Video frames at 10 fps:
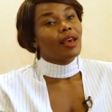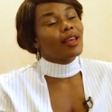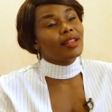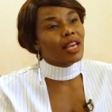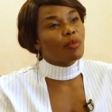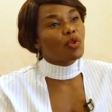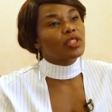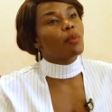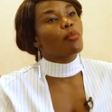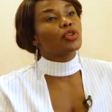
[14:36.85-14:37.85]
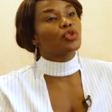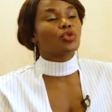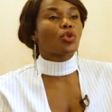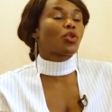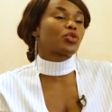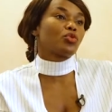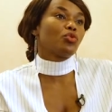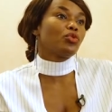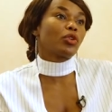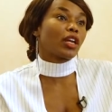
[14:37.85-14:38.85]
anytime you want somebody to talk
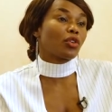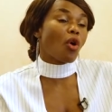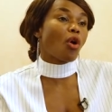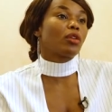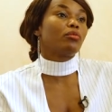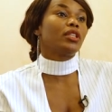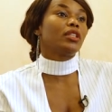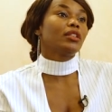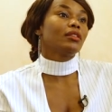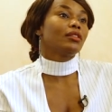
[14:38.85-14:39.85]
to, you can call me.